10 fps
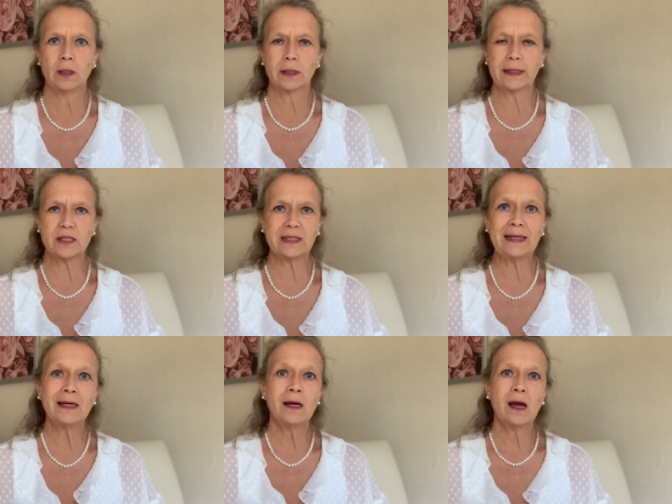Can you
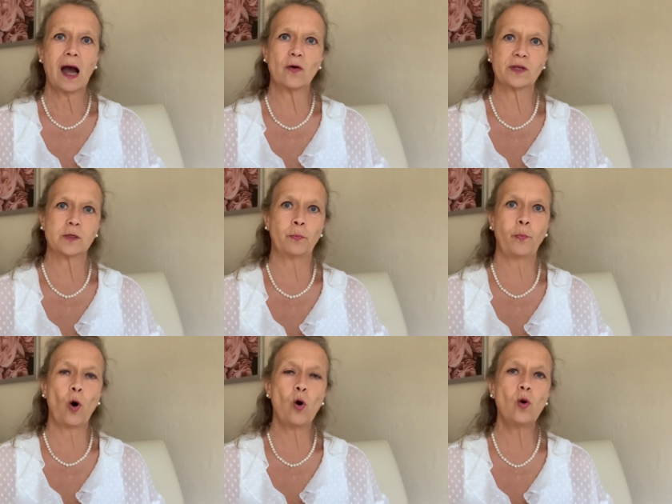see how this
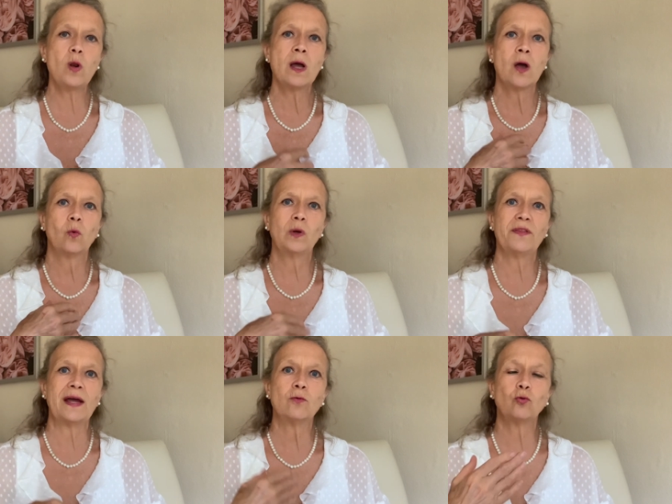ball will
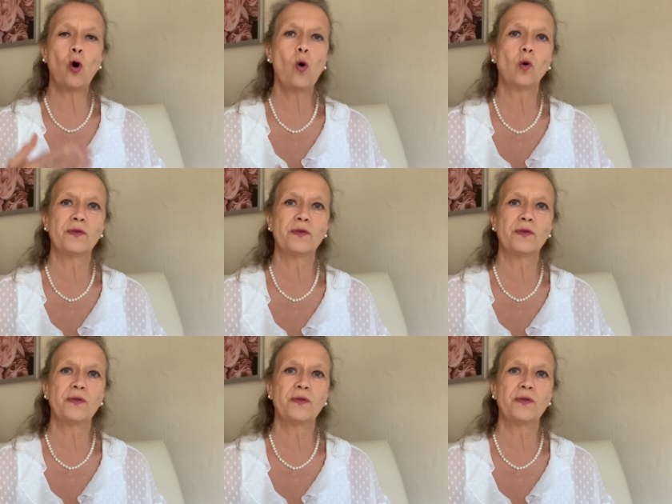then roll?